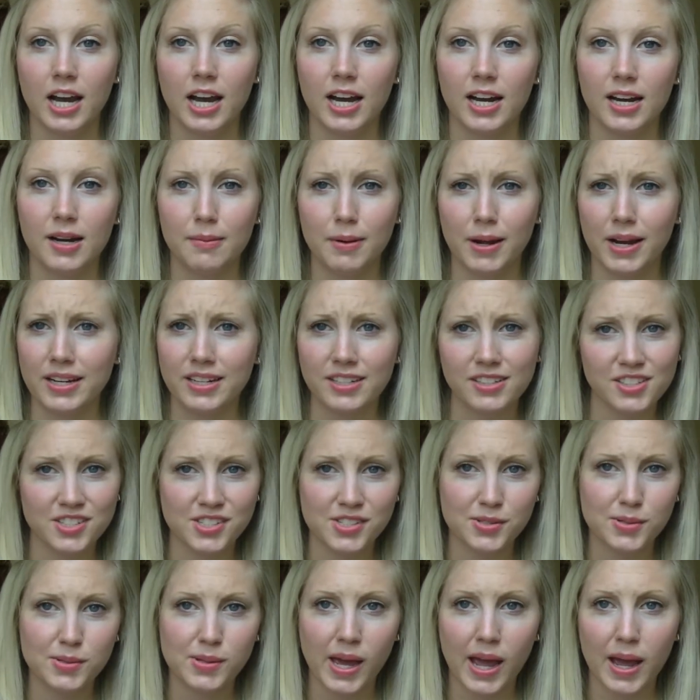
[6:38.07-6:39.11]
I didn't
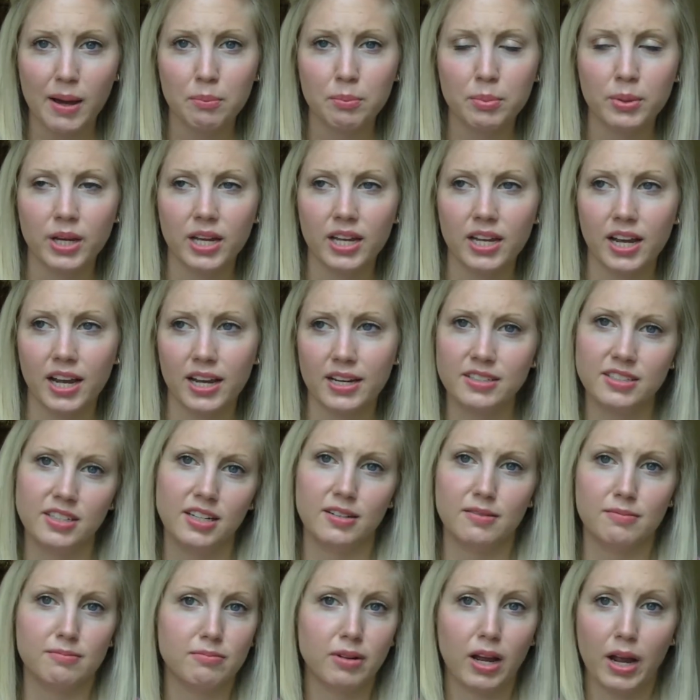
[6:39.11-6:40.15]
do that, but
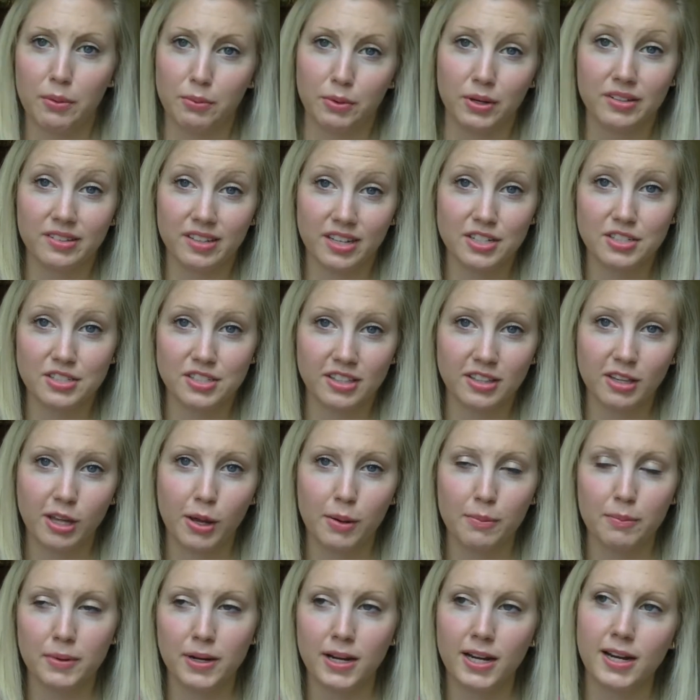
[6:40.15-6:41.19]
I was into
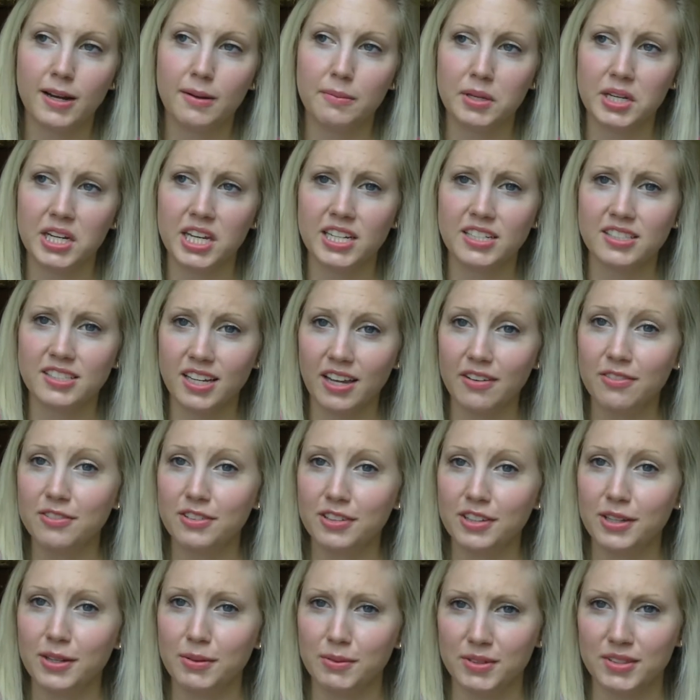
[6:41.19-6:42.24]
them, and I
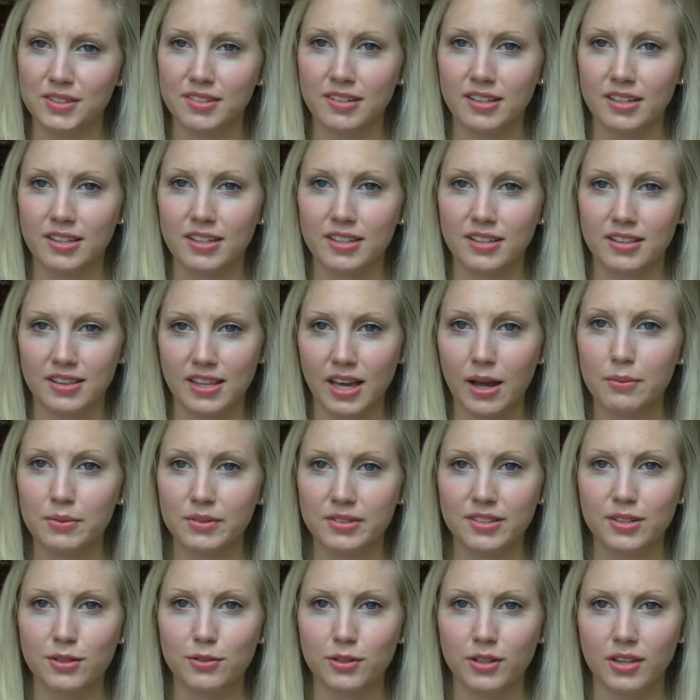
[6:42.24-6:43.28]
definitely was like, that
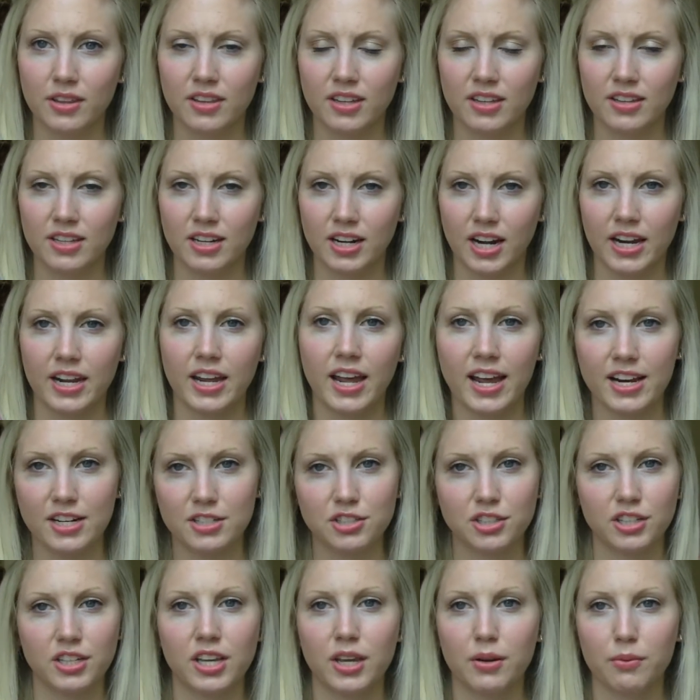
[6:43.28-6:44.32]
was the only thing that I
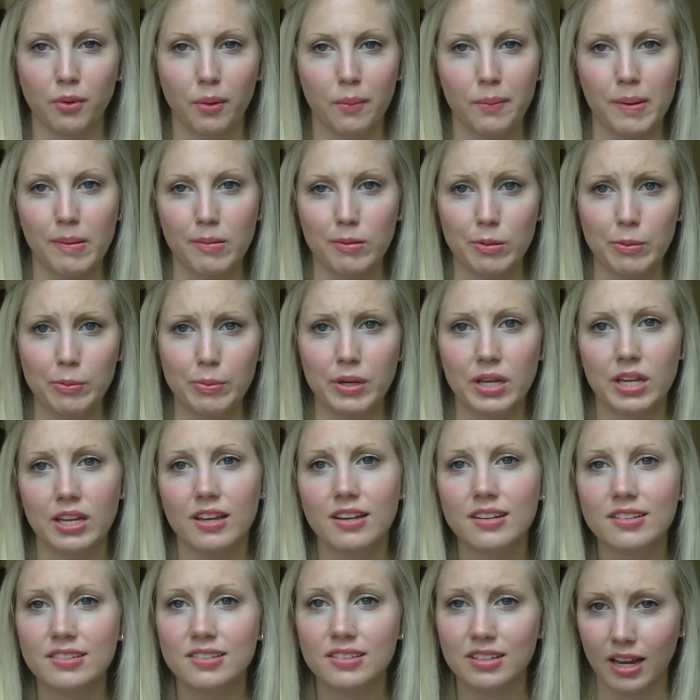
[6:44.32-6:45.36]
actually can remember being
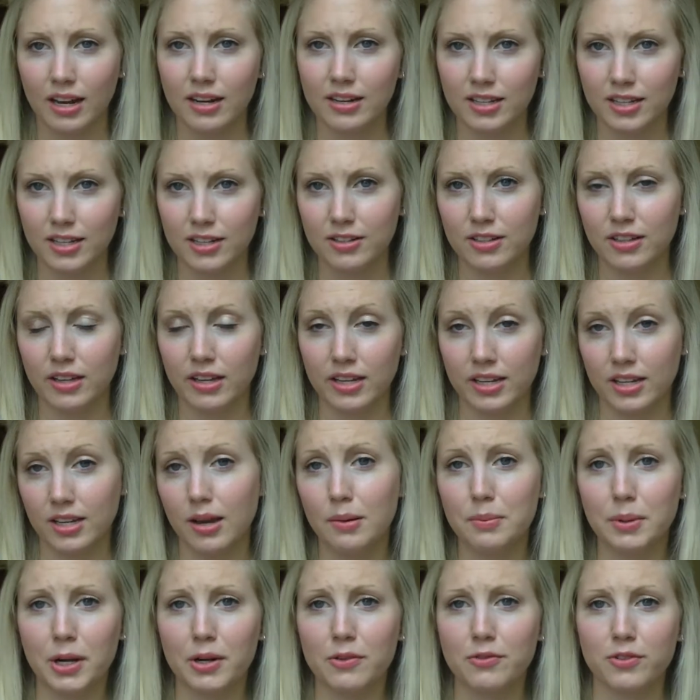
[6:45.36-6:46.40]
excited like
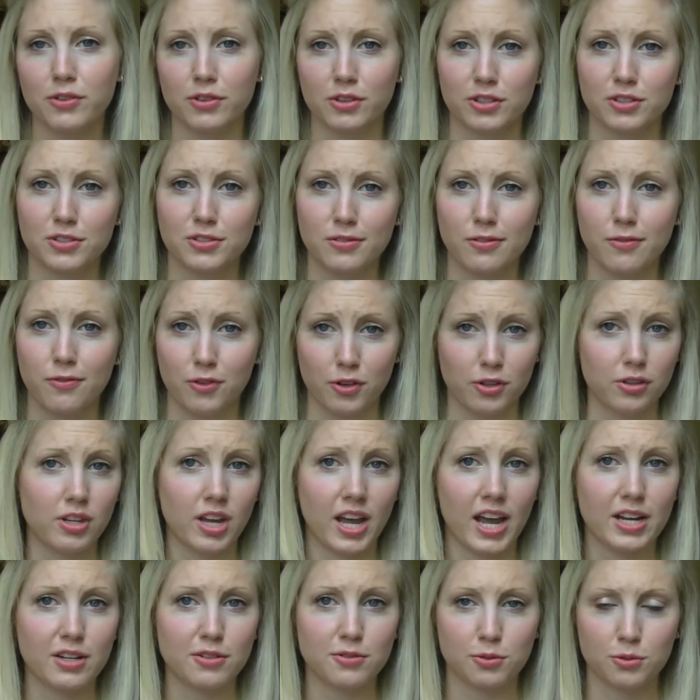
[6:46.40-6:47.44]
about for the
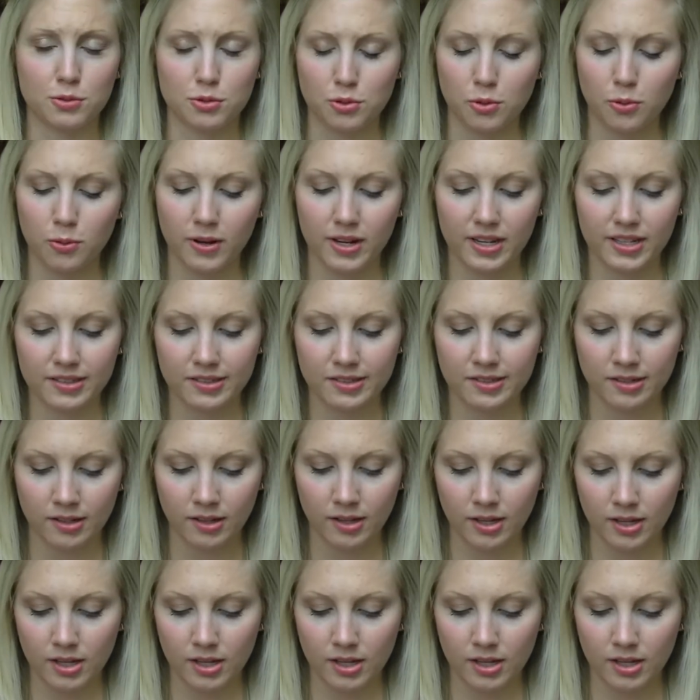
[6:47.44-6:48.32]
actual toys.